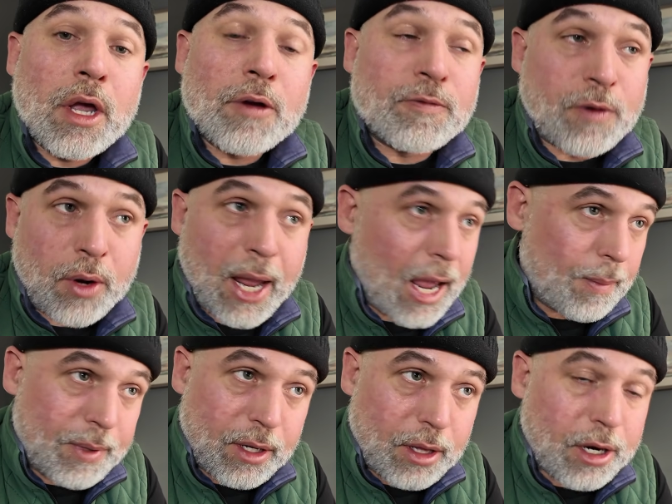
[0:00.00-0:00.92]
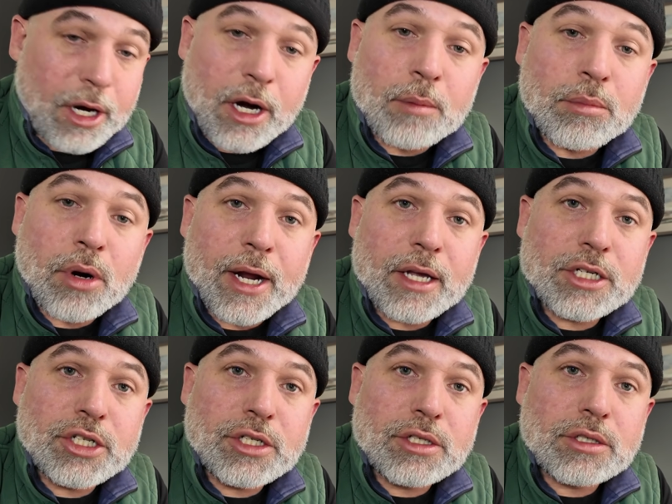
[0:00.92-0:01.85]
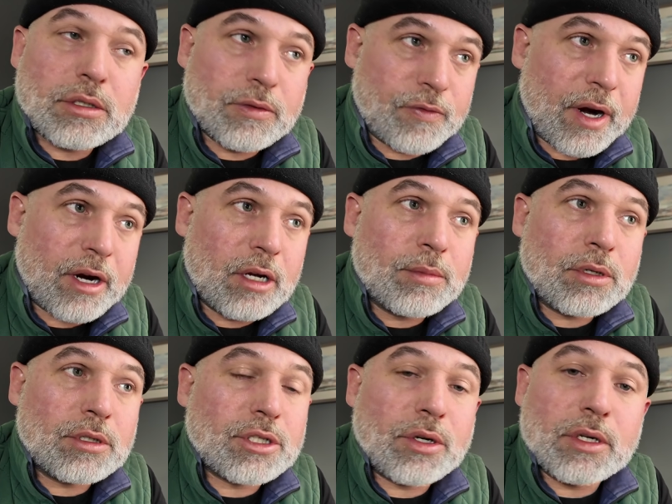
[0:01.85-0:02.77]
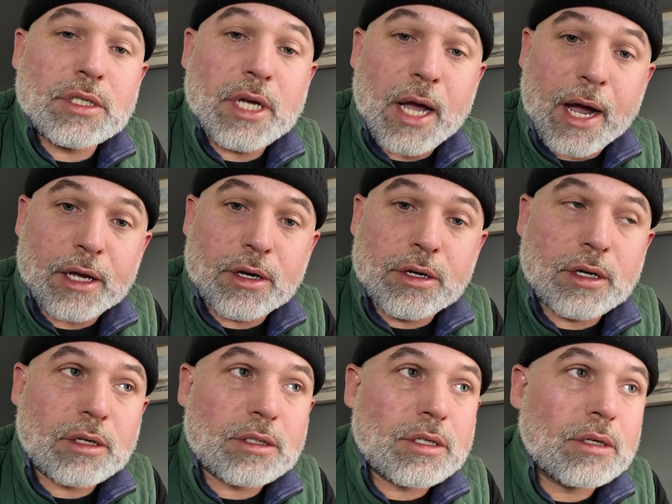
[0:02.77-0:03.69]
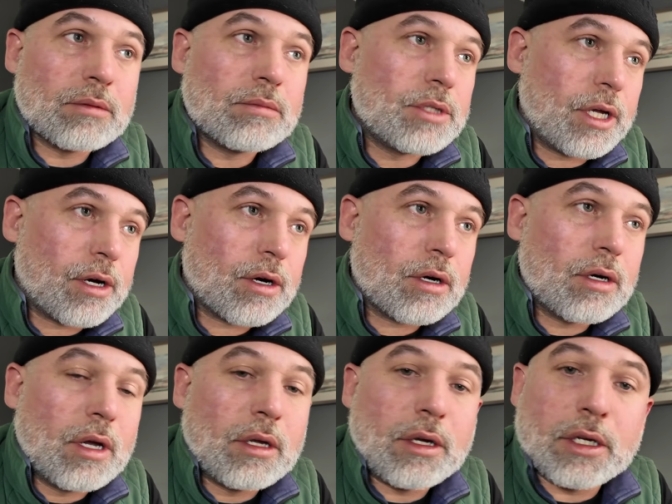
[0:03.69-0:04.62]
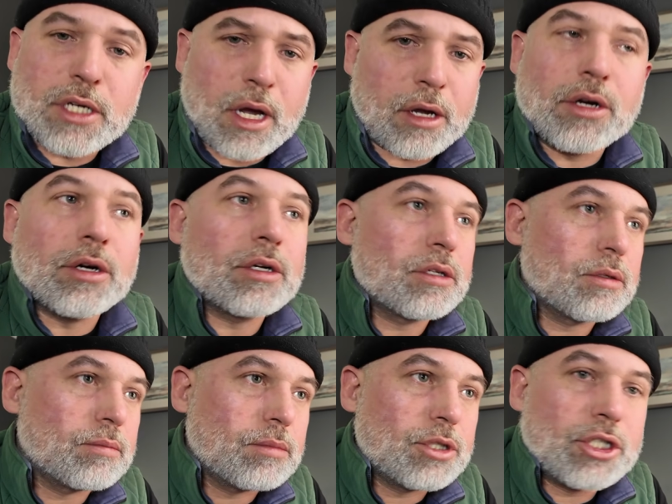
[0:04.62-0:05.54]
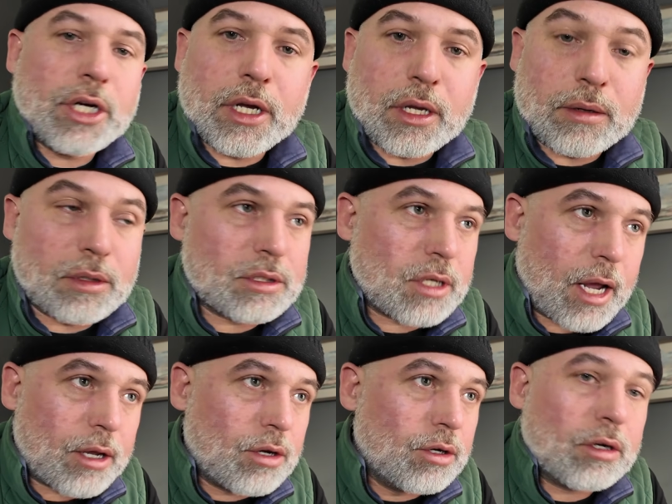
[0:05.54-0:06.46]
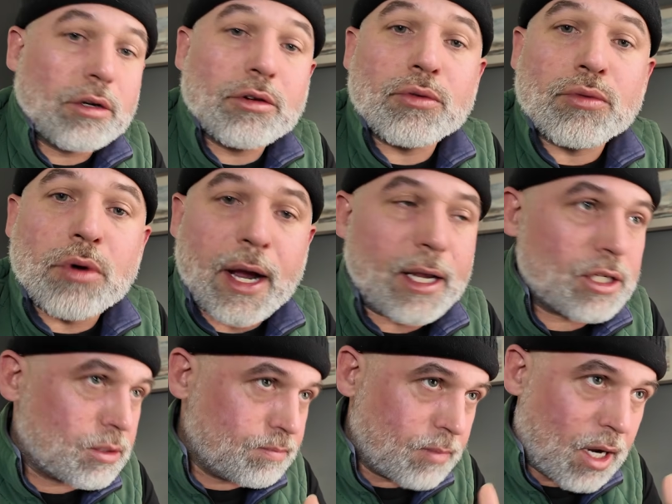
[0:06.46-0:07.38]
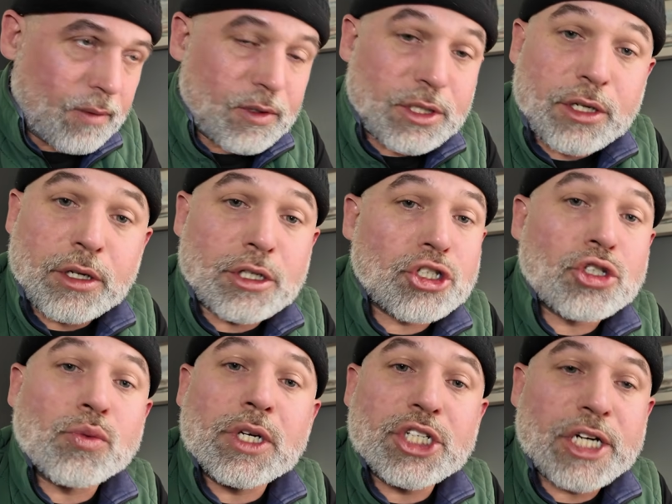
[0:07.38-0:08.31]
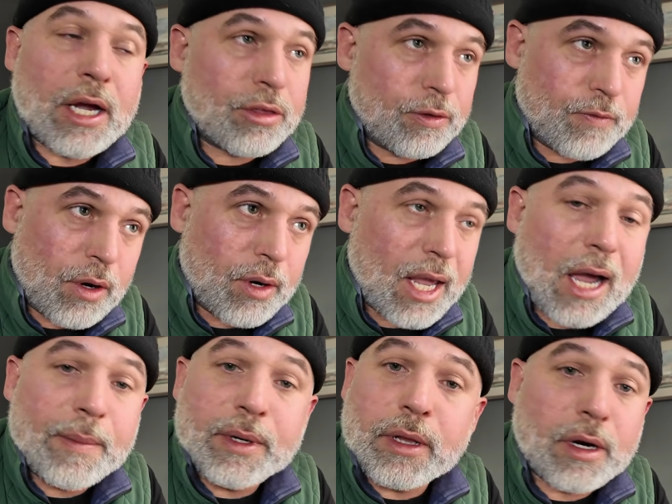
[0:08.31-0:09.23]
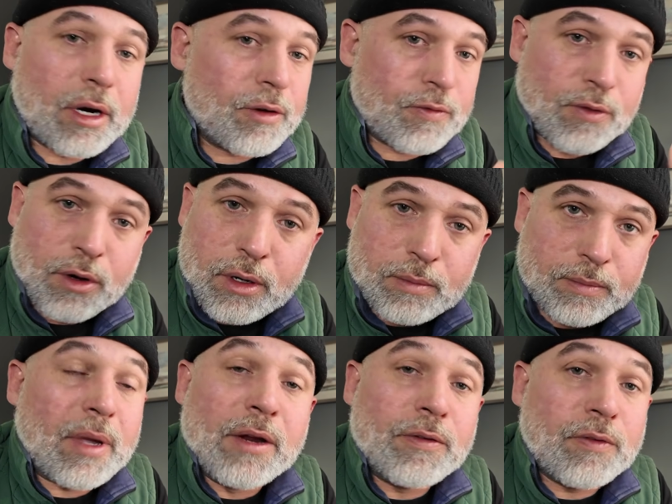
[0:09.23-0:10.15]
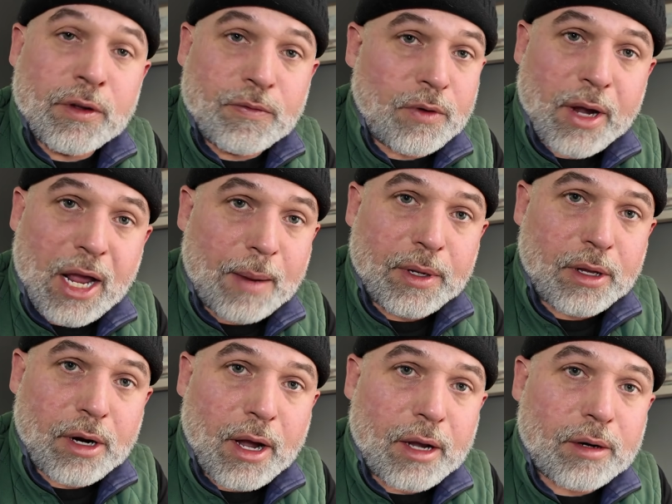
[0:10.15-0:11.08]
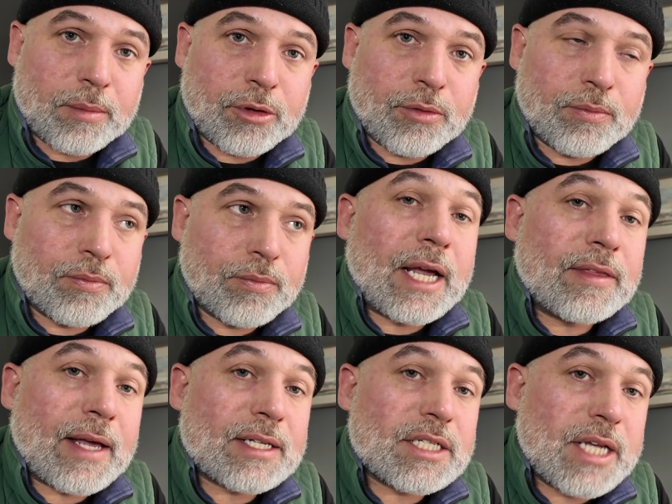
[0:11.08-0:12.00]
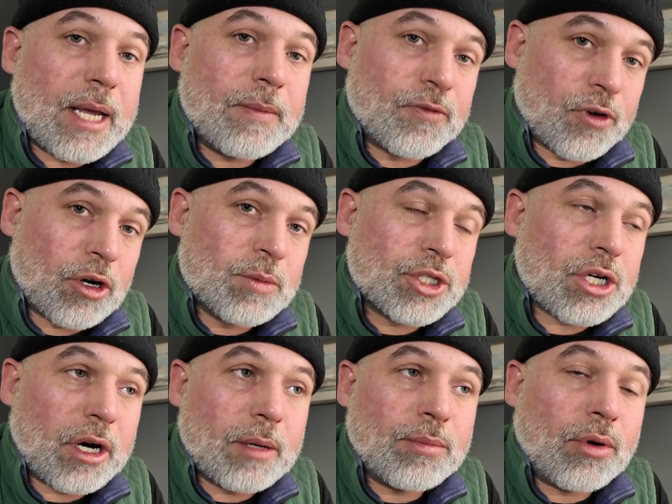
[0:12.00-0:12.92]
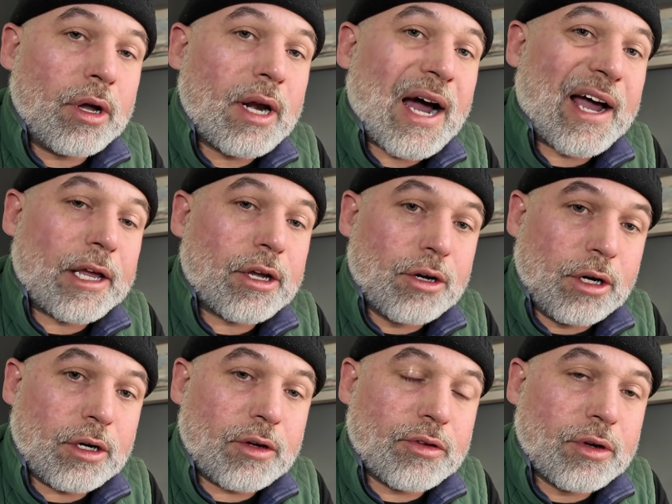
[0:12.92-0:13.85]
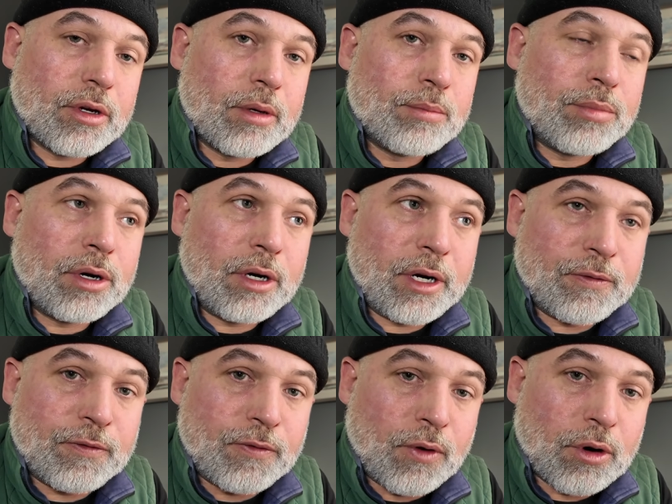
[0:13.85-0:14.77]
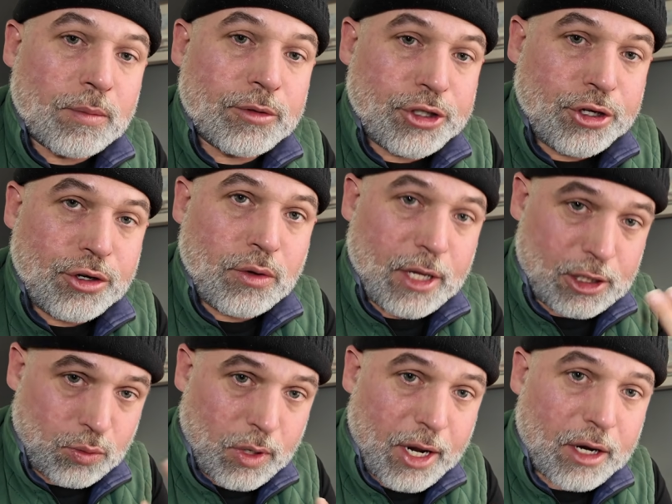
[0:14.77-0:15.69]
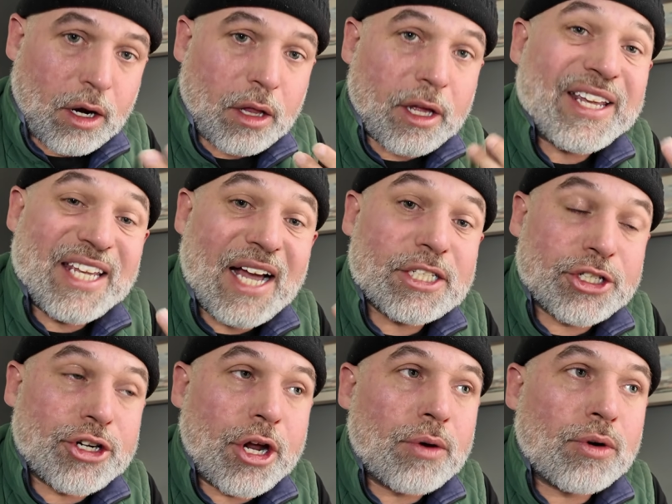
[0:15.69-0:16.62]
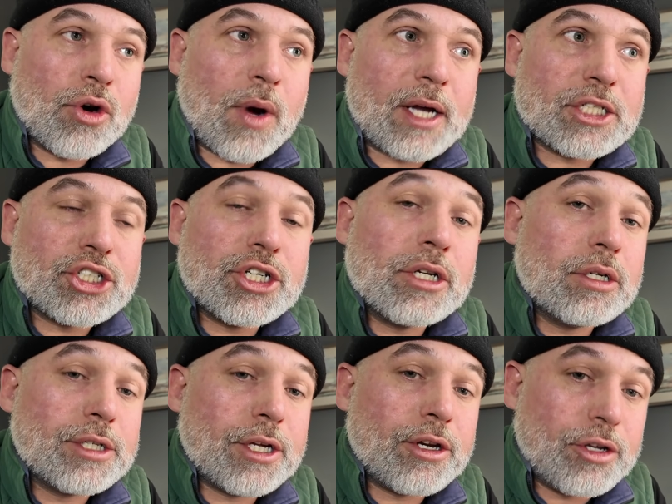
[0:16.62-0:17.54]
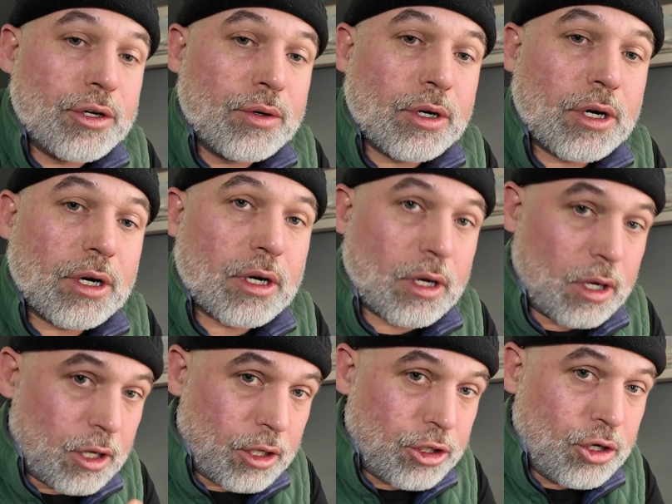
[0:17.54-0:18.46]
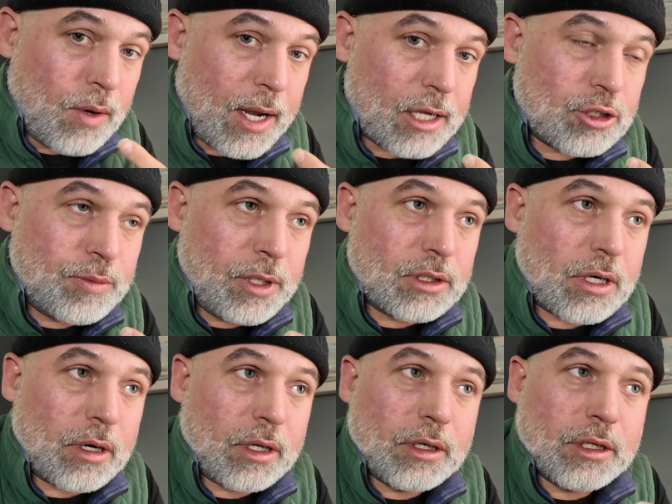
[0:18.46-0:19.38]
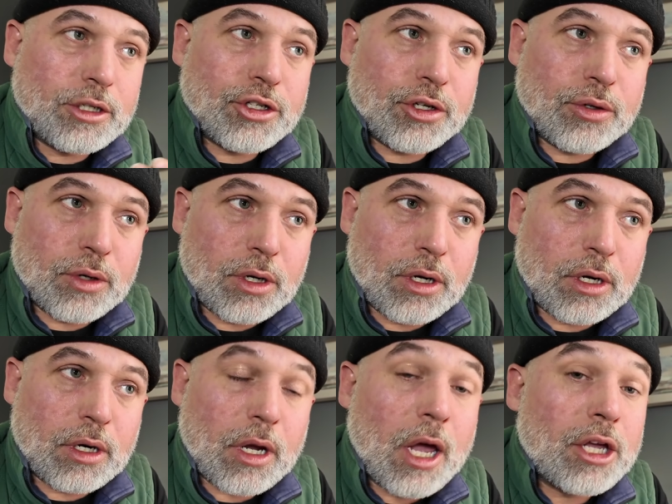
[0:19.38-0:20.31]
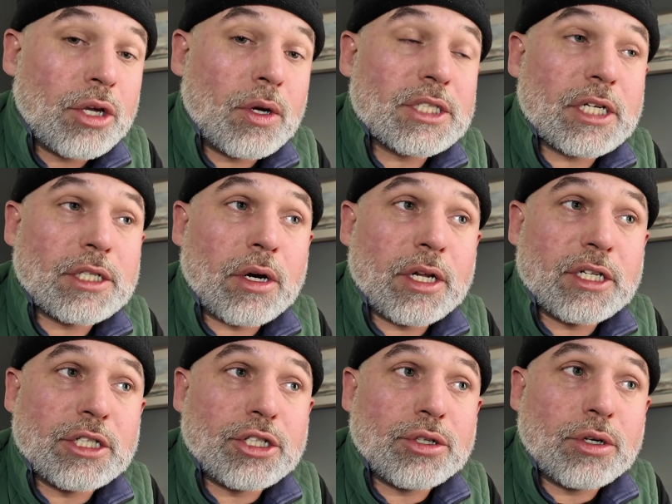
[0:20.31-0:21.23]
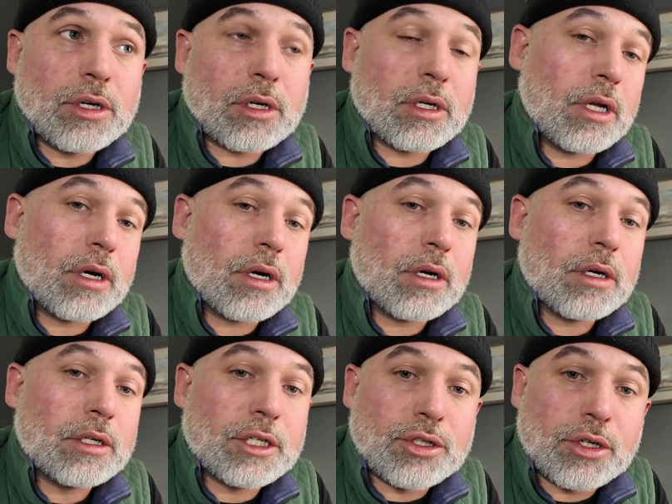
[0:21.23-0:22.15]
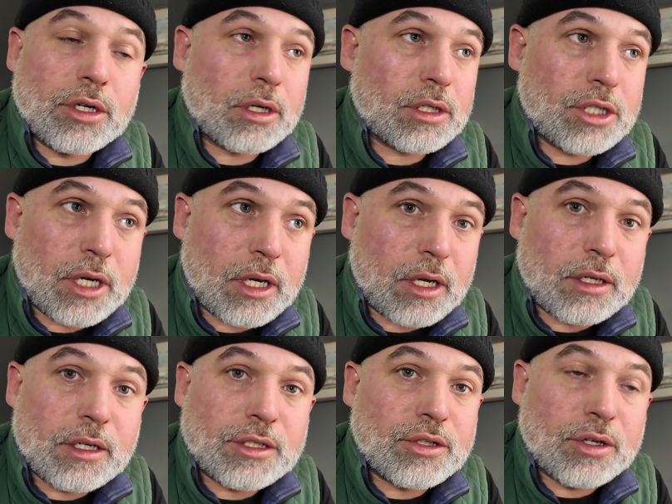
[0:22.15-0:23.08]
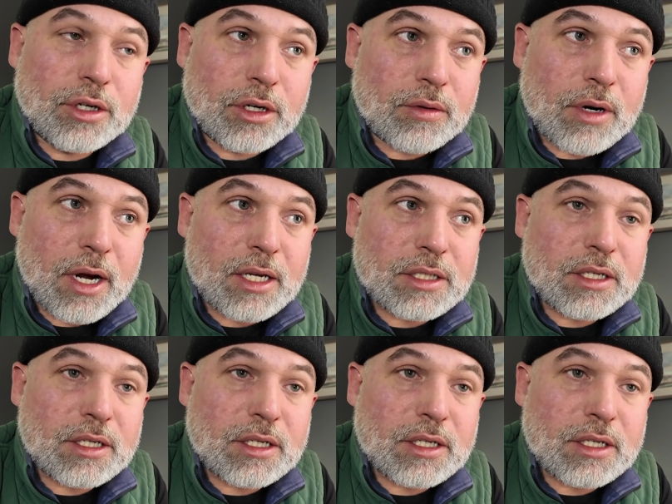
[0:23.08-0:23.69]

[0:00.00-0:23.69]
Vocabulary are branches, variables. You can say I cooked dinner. You could say I cooked chicken. You could say I cooked rice. Obviously, you could switch out the vocabulary for infinite vocabulary items. Take that same verb starting point, I cooked, put it in form 2. That's what I call a yes-no question. Did you cook? You asked me, Tony, did you cook? You could say, Tony, did you cook dinner? Did you cook chicken? Did you cook rice?